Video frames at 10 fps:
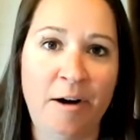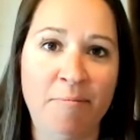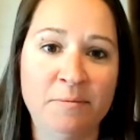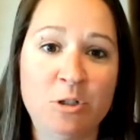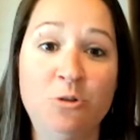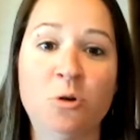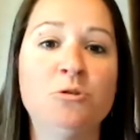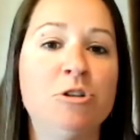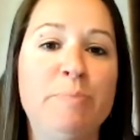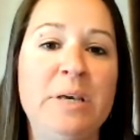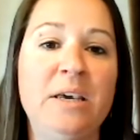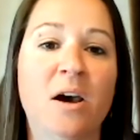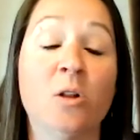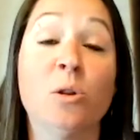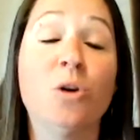So don't just be
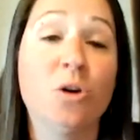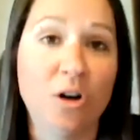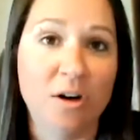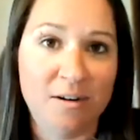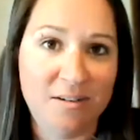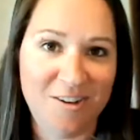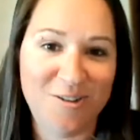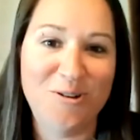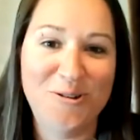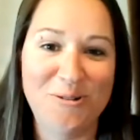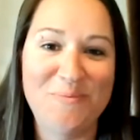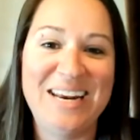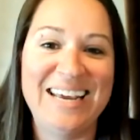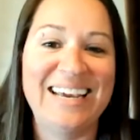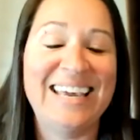a lurker on social media.